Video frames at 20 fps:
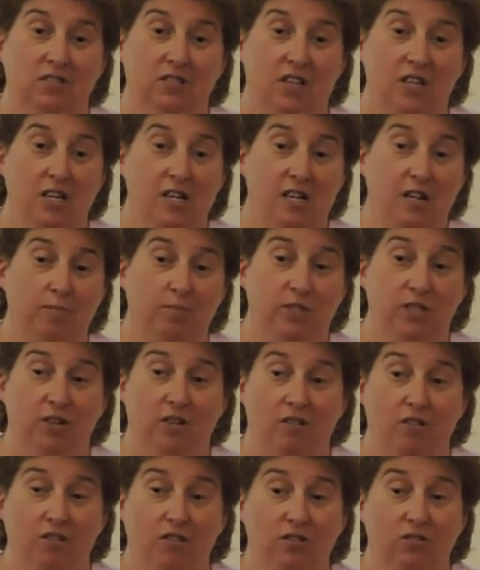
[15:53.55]
and an empty
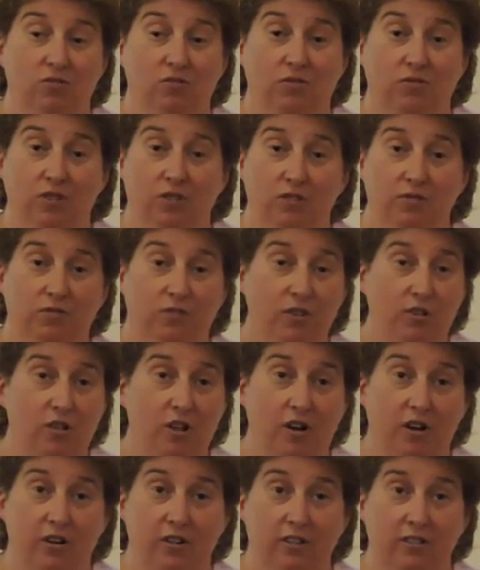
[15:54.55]
heart to a very full
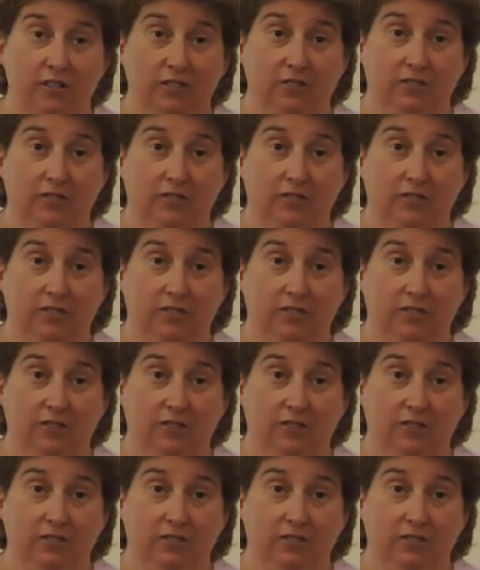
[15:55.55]
heart.